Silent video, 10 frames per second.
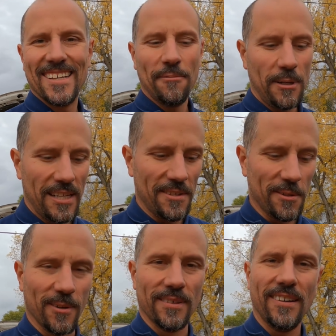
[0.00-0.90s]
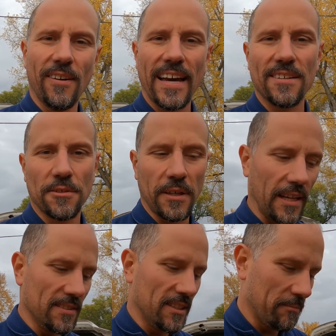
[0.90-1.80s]
What do you do? Well, I gotta show you
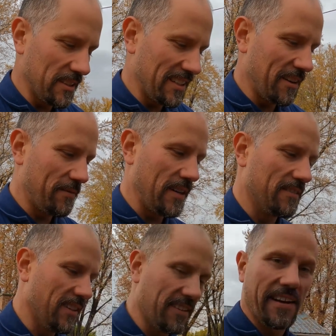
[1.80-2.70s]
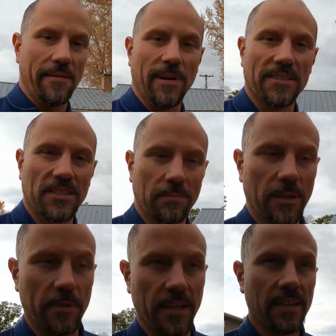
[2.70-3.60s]
guys something that I found on the Nightmare Jeep
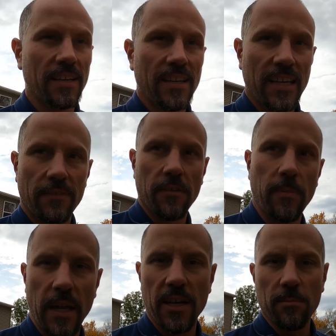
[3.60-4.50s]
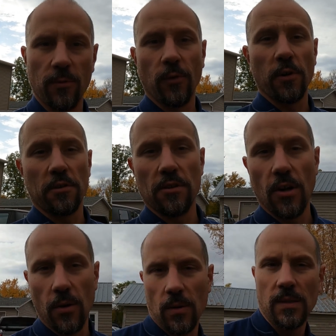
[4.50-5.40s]
Liberty. If you've been here before, you
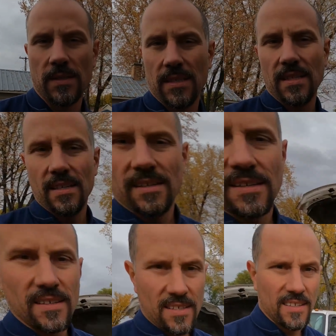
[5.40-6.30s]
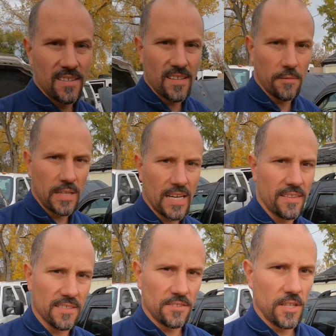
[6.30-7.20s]
know that we got
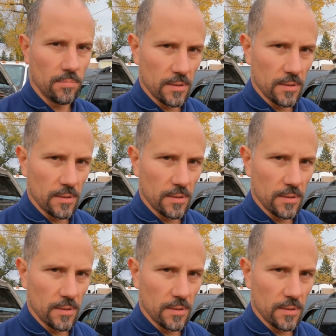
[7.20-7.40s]
this Jeep